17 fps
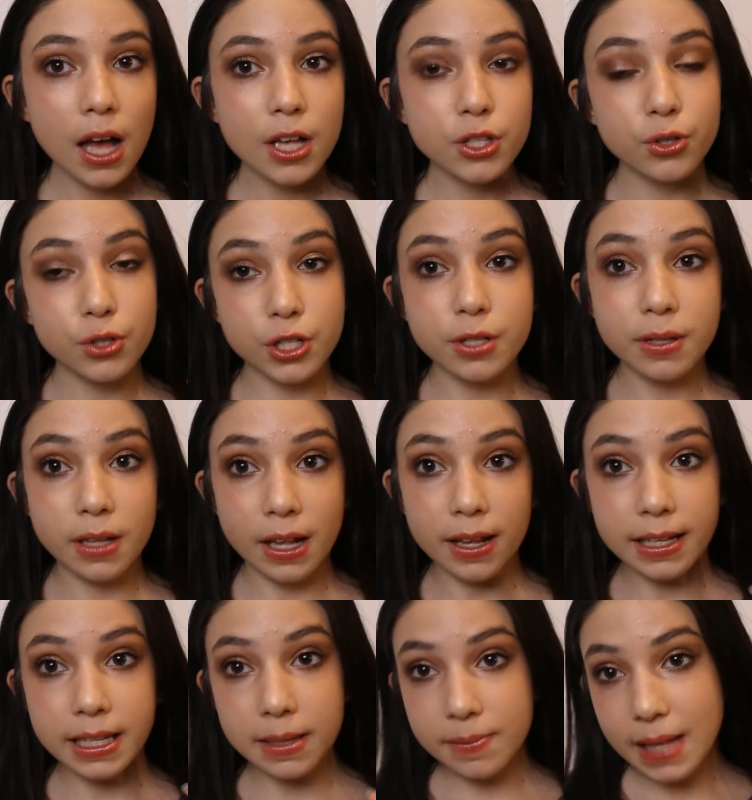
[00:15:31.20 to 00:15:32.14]
So just
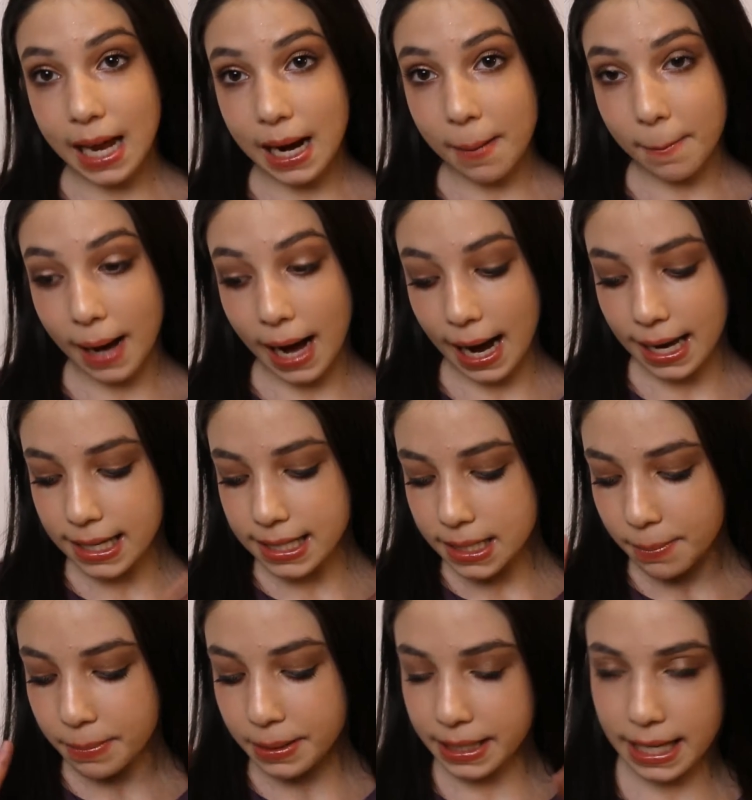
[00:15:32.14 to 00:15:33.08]
keep that in
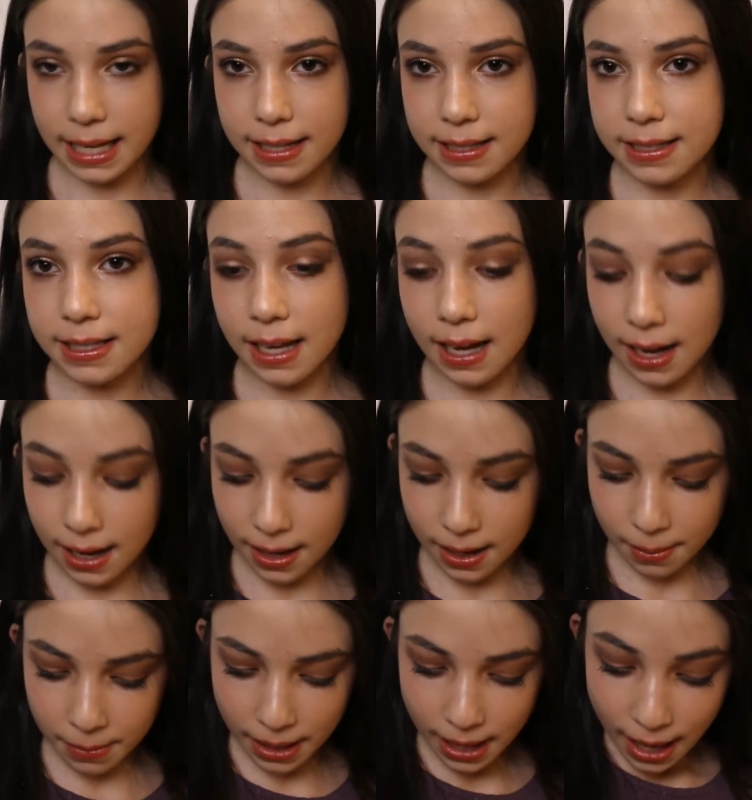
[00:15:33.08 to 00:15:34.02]
mind. But yes,
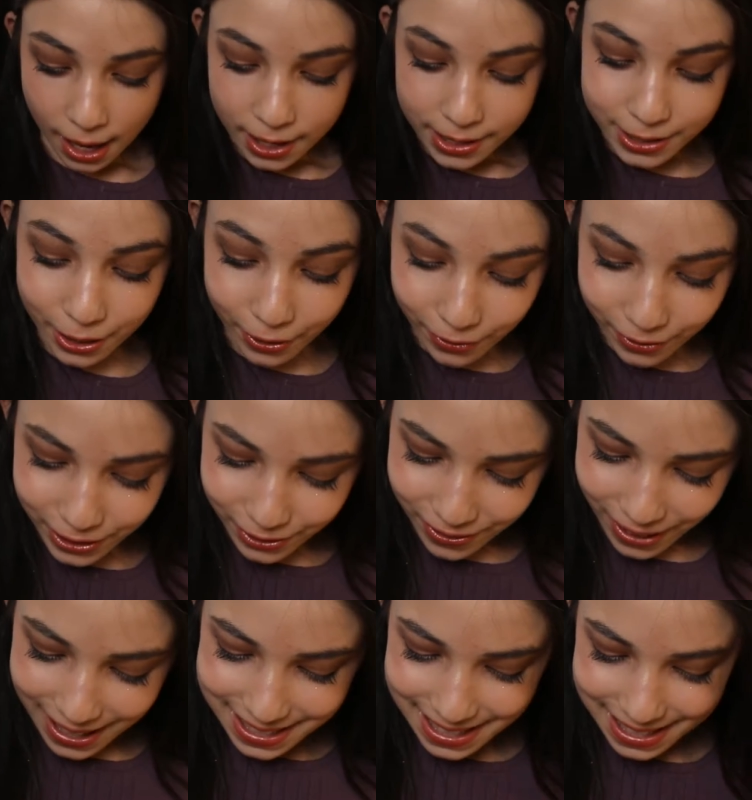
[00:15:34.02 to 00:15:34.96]
so the
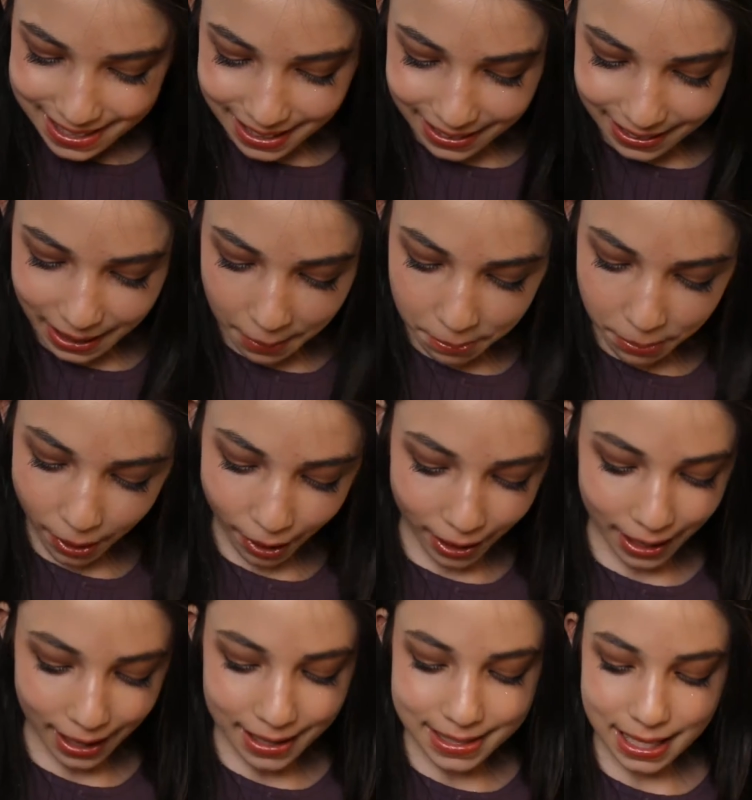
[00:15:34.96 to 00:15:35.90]
rest is lip
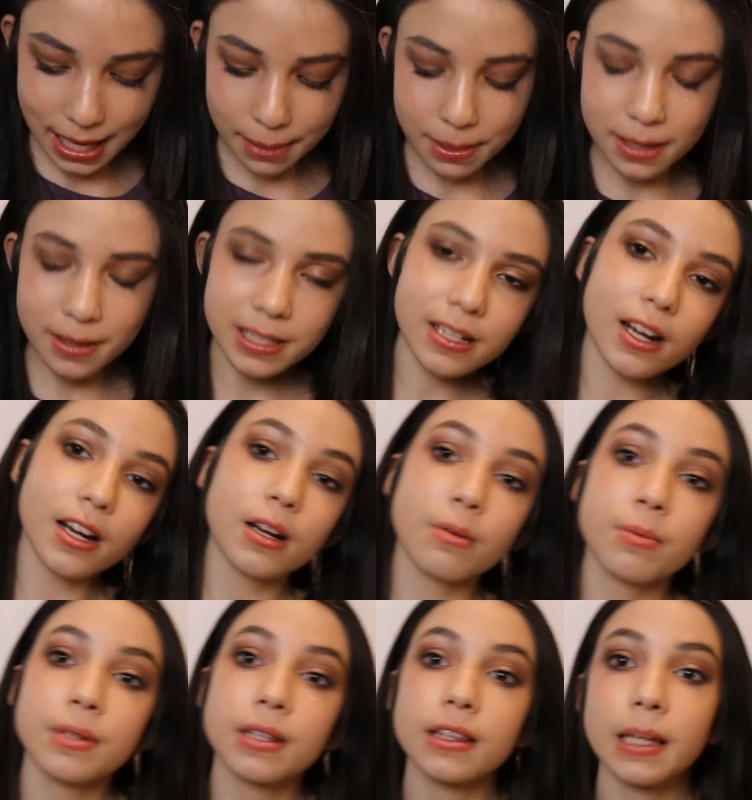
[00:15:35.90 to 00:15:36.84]
products. And I'm going to start
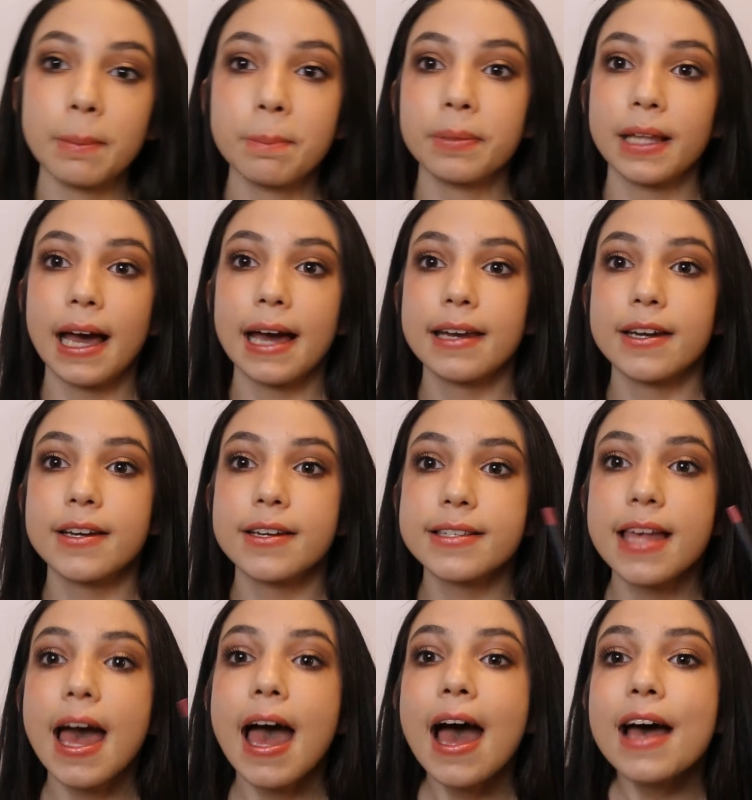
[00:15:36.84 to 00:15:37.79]
off with lip liners.
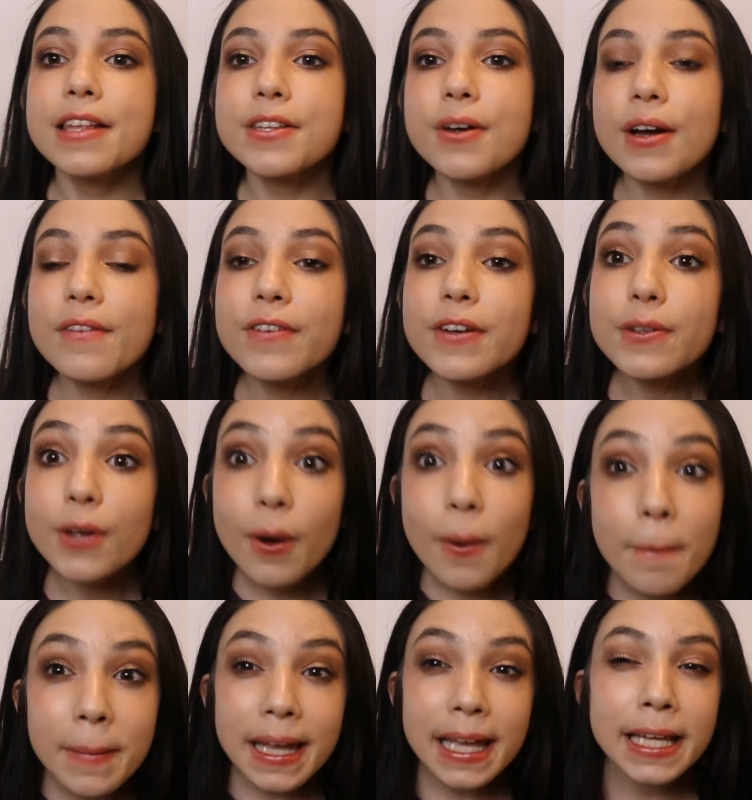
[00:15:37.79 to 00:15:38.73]
So if you
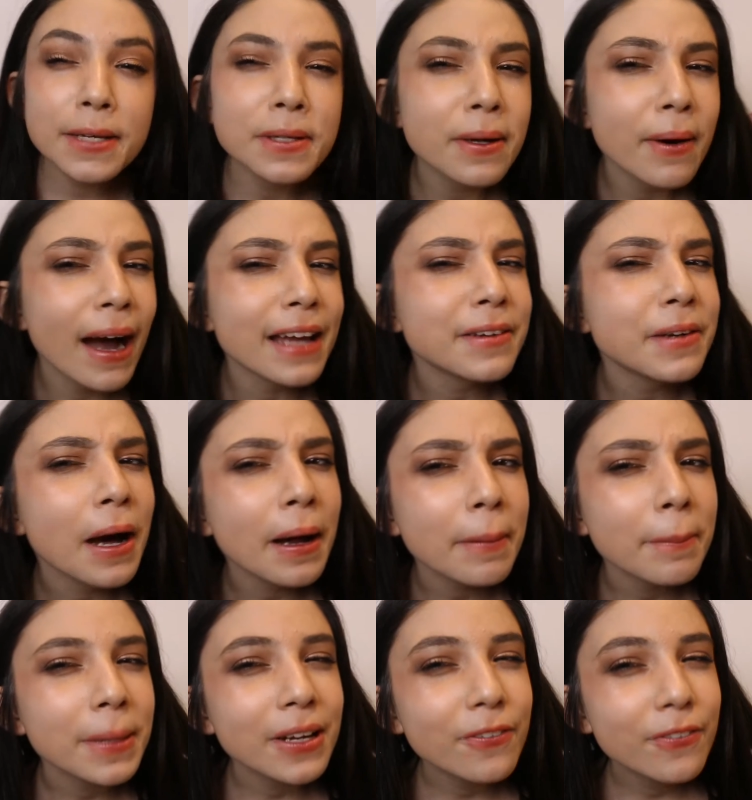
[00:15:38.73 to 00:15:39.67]
know me, you know I'm not
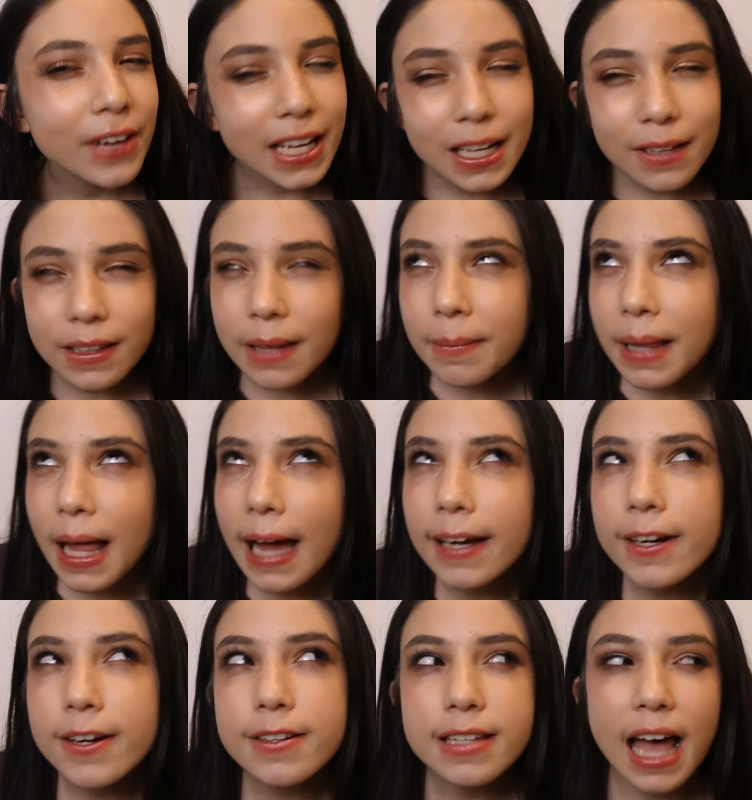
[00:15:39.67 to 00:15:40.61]
a big fan of lip
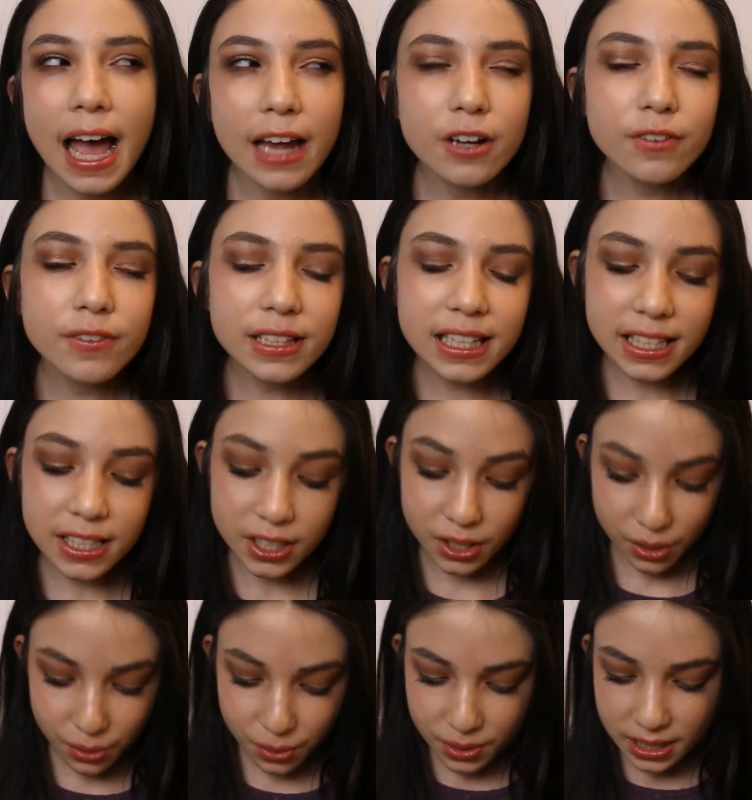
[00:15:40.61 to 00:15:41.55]
liners. I don't really
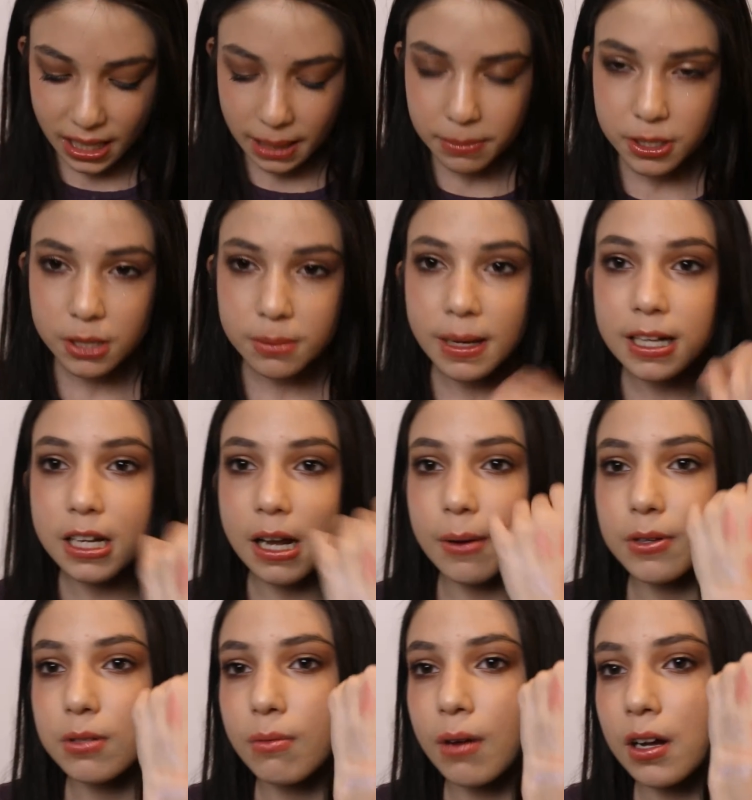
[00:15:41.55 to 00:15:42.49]
use them too much. I
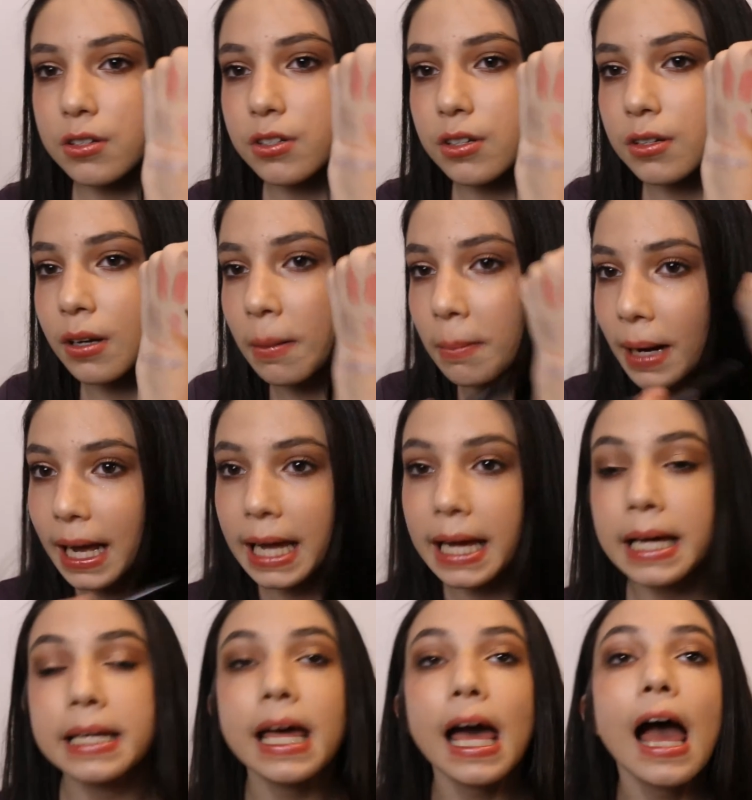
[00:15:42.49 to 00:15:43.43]
was swatching on my
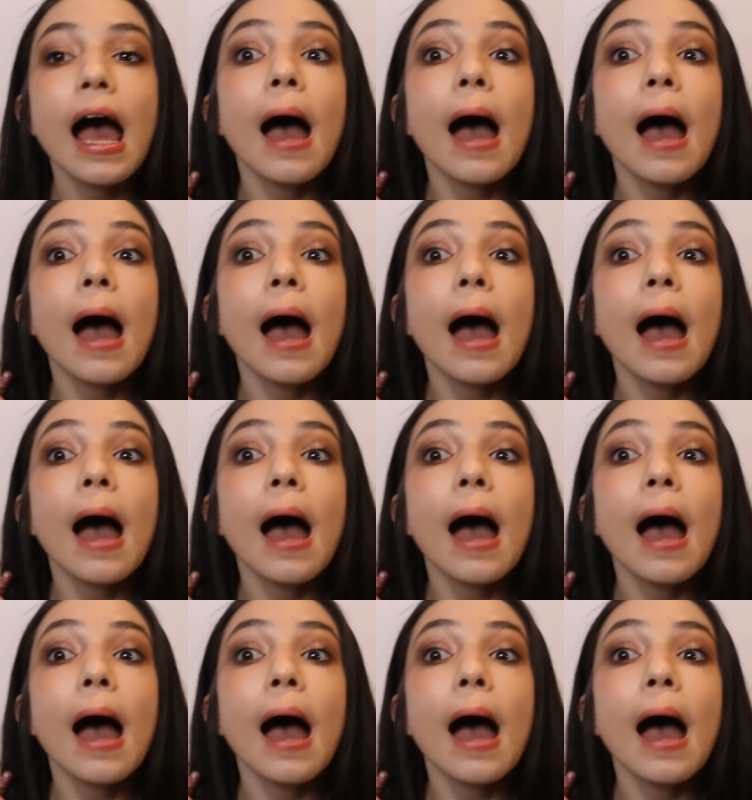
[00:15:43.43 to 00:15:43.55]
hand.